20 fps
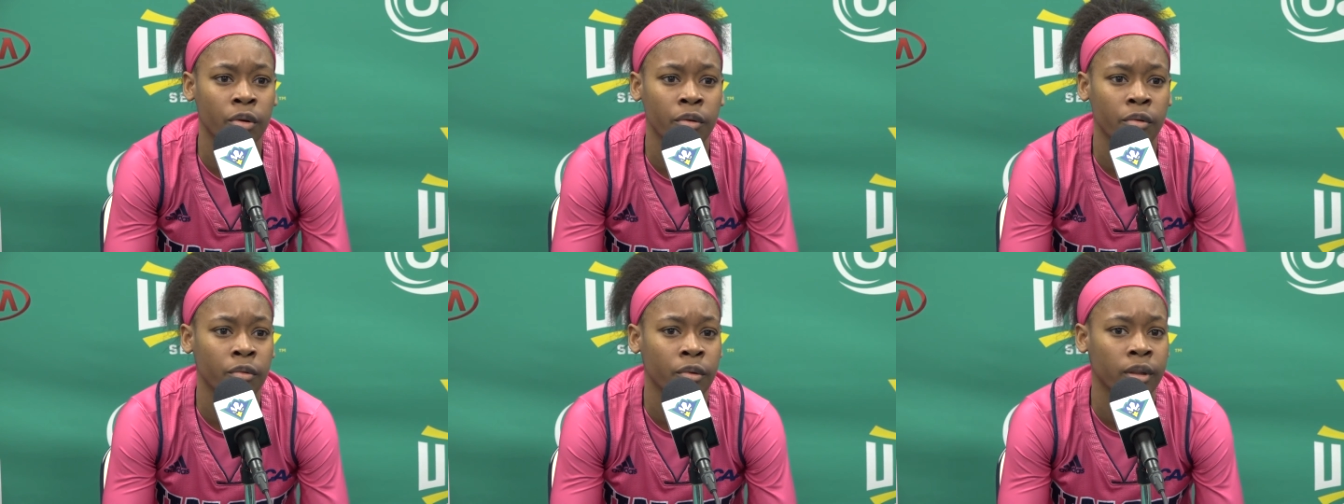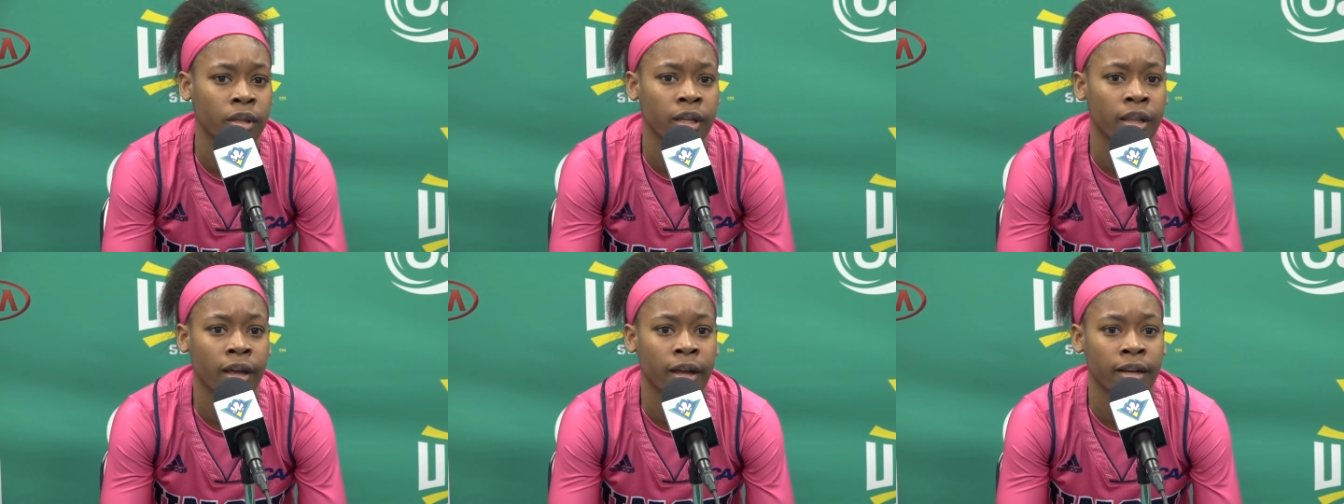We were
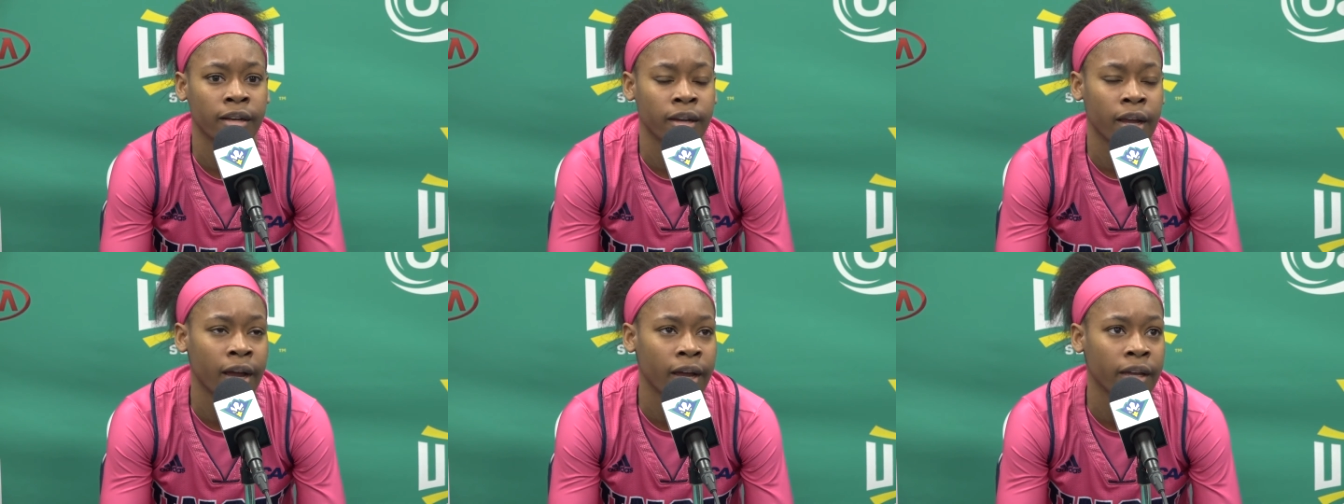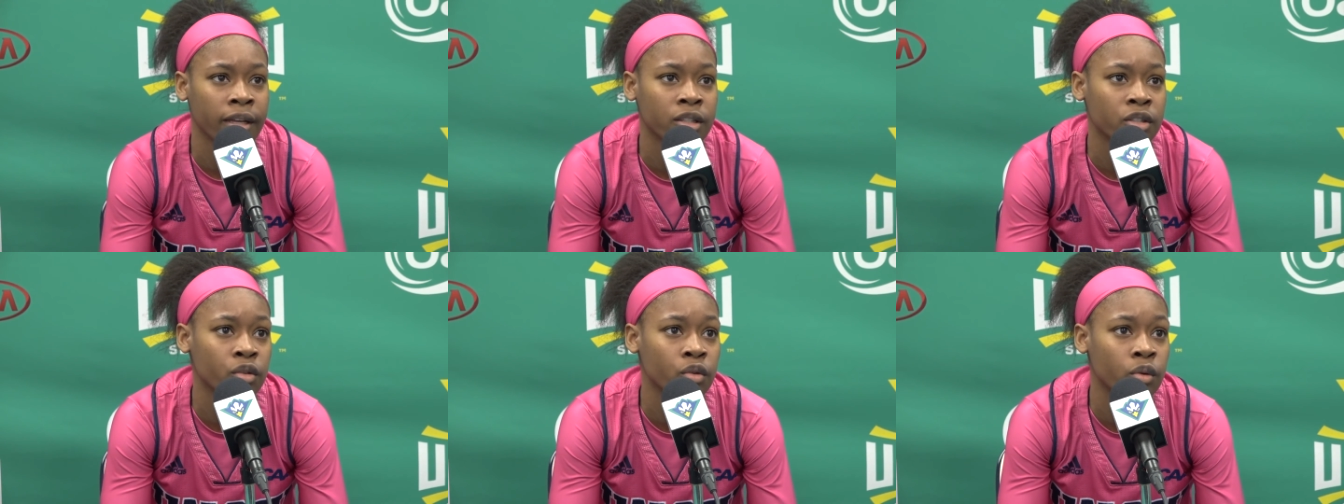really like not
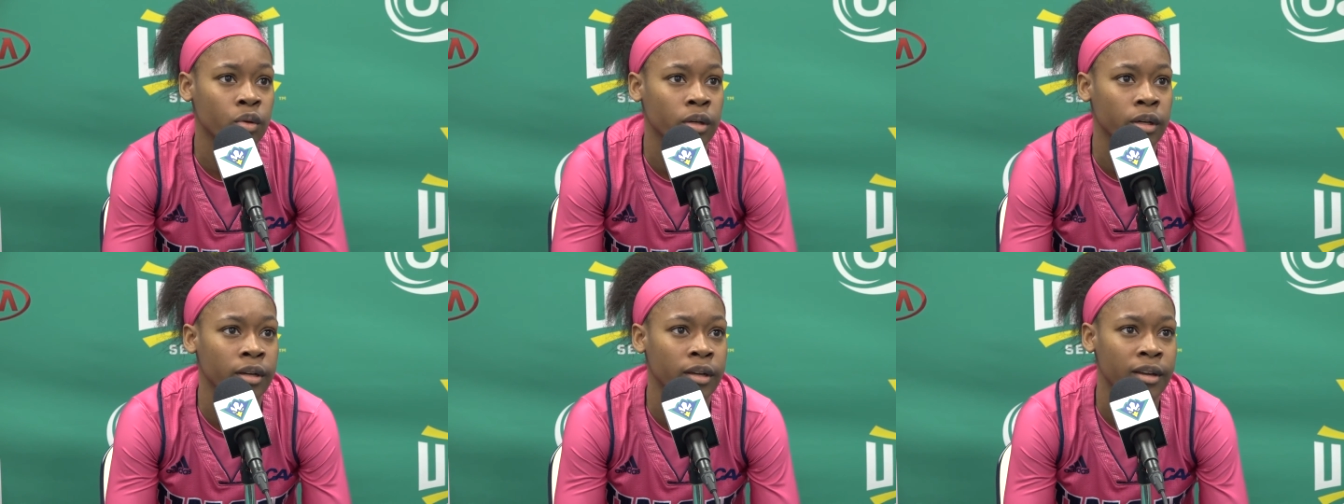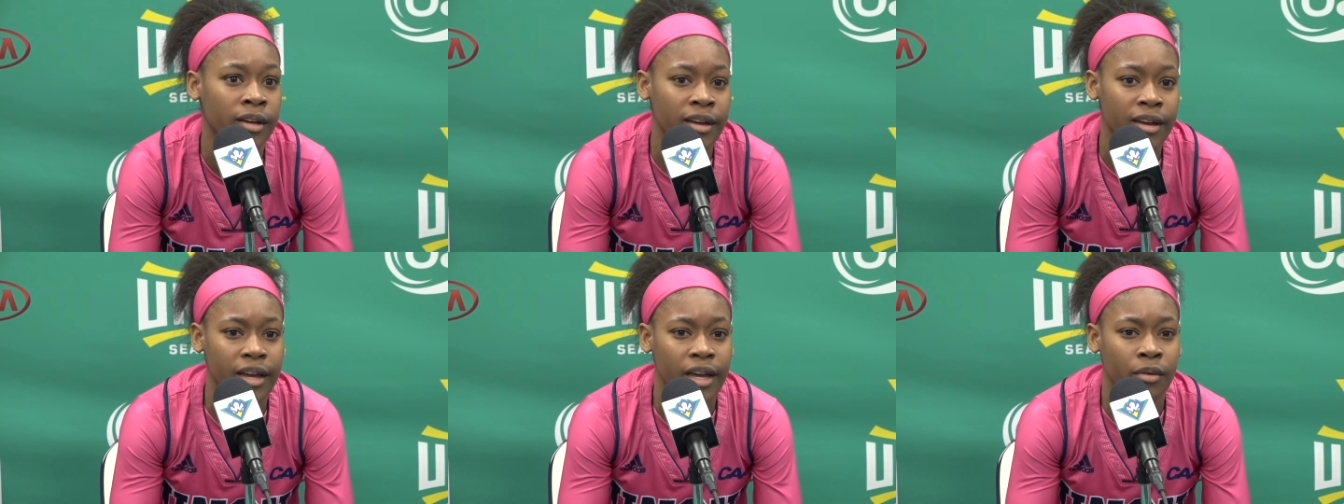into it,
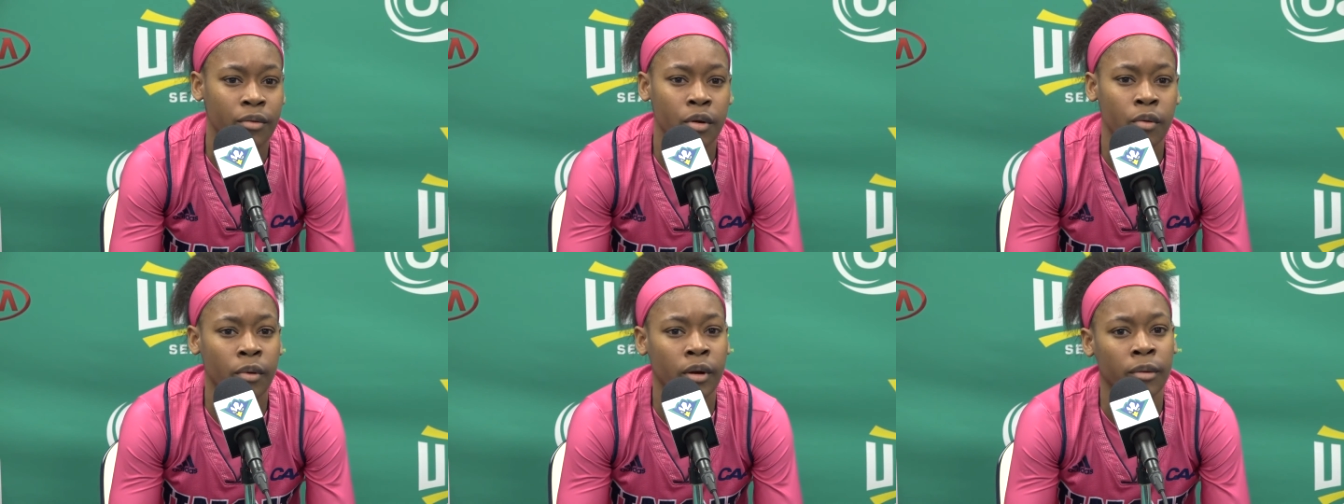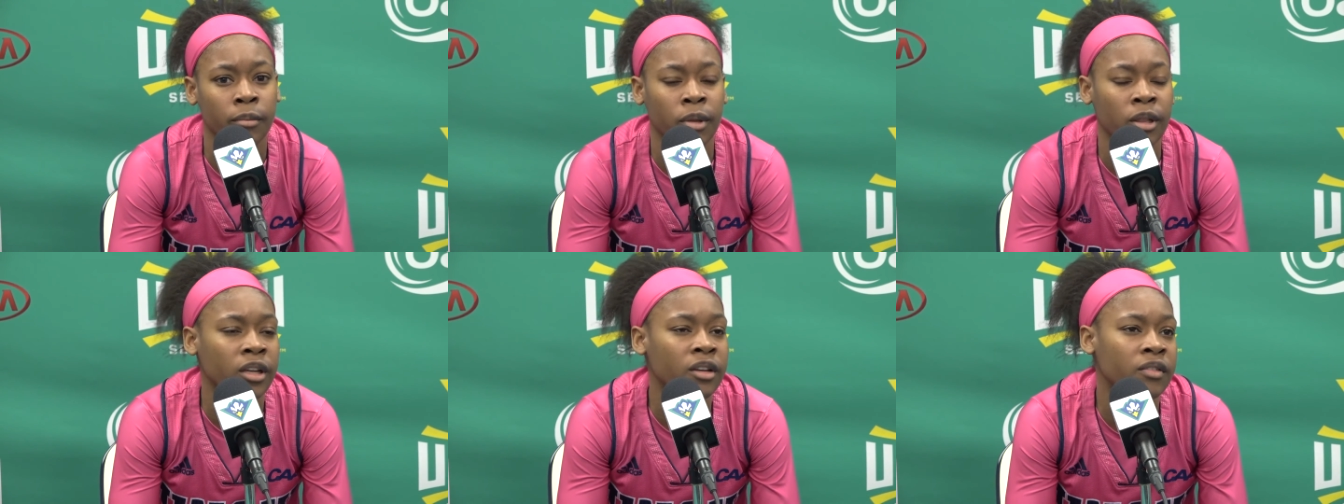and we
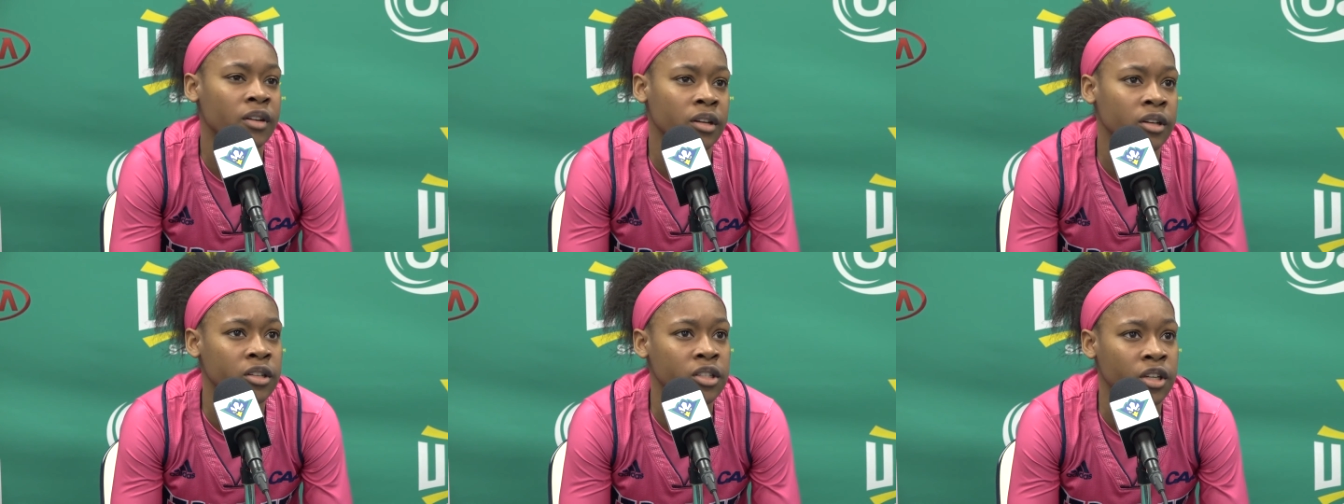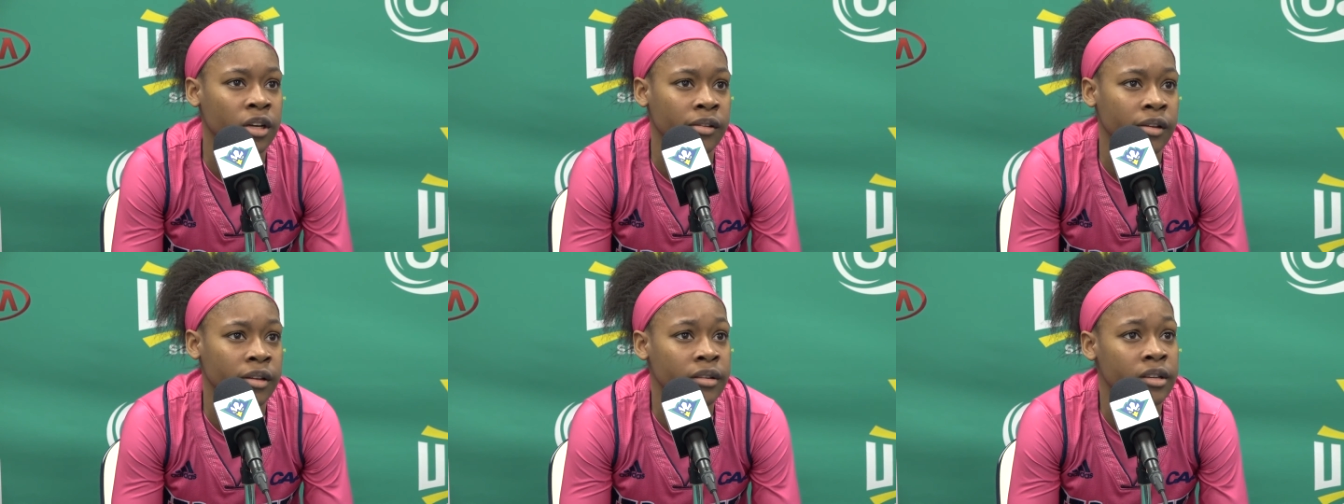weren't believing in
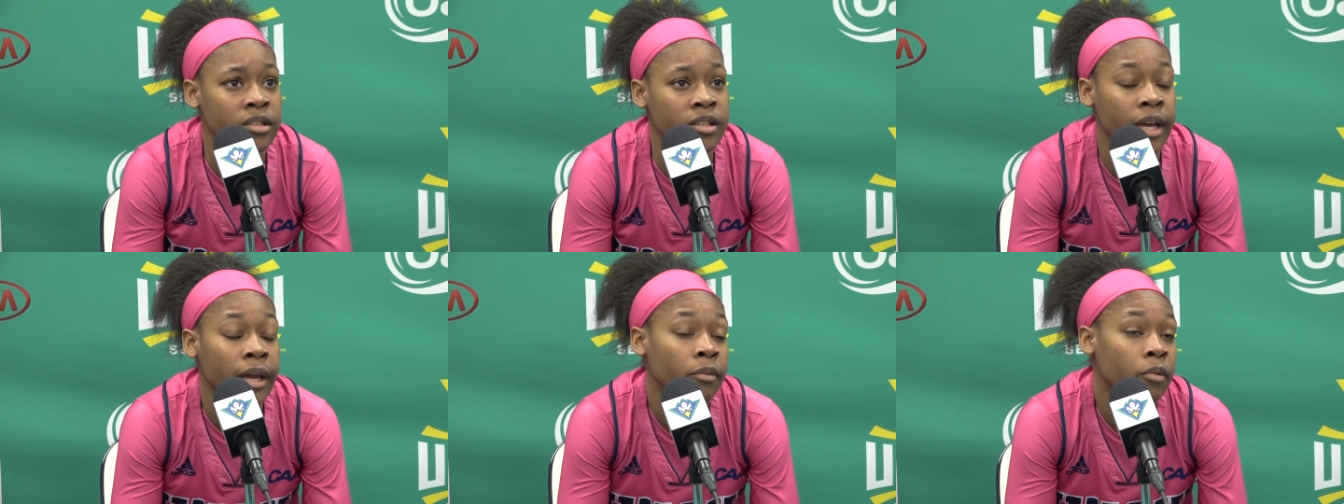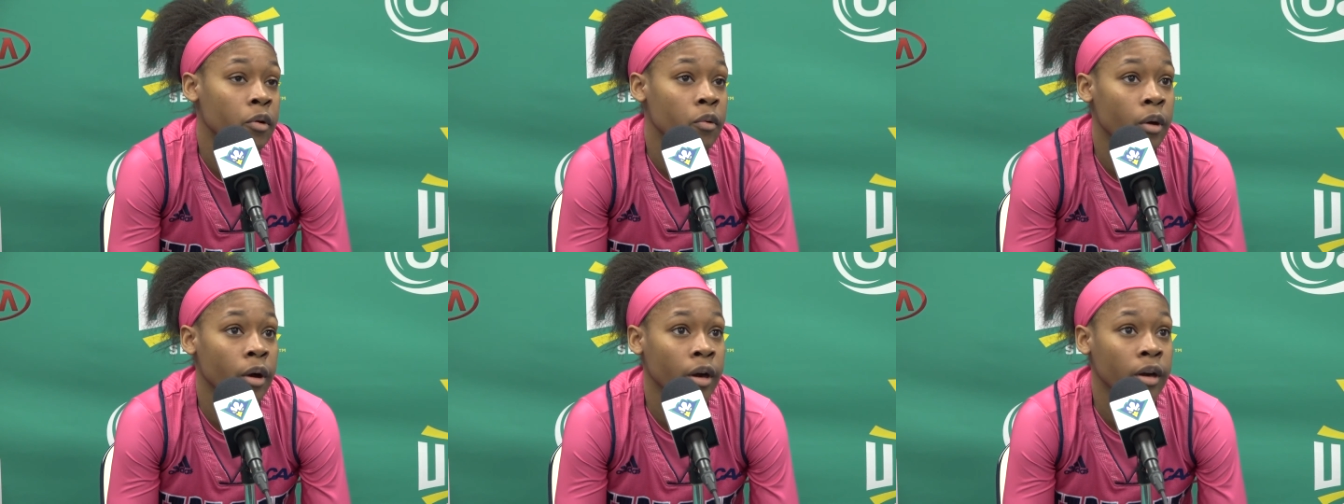each other. In this game,
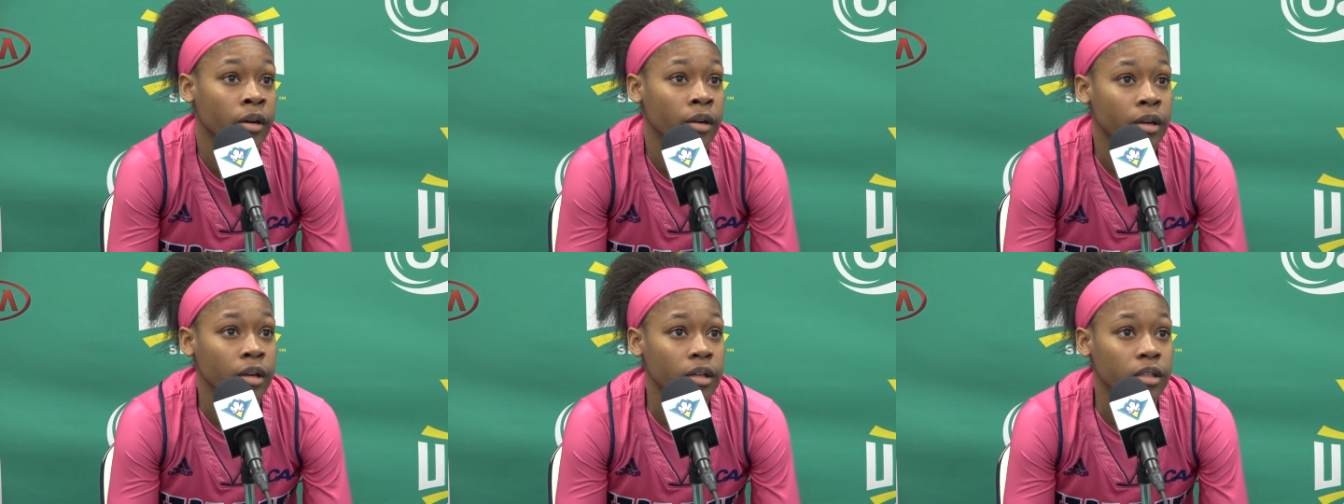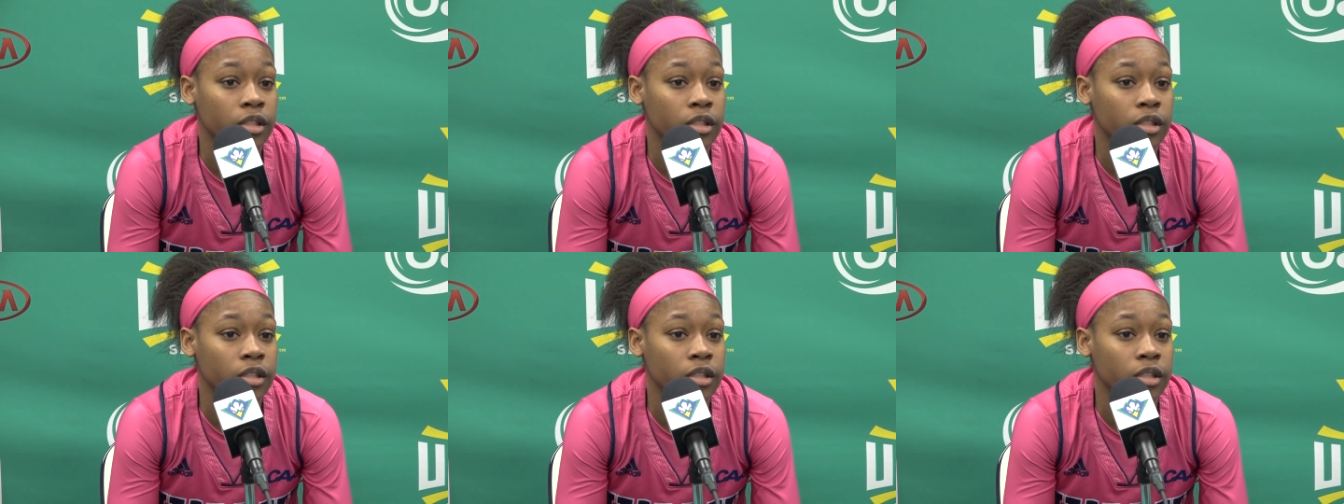we were.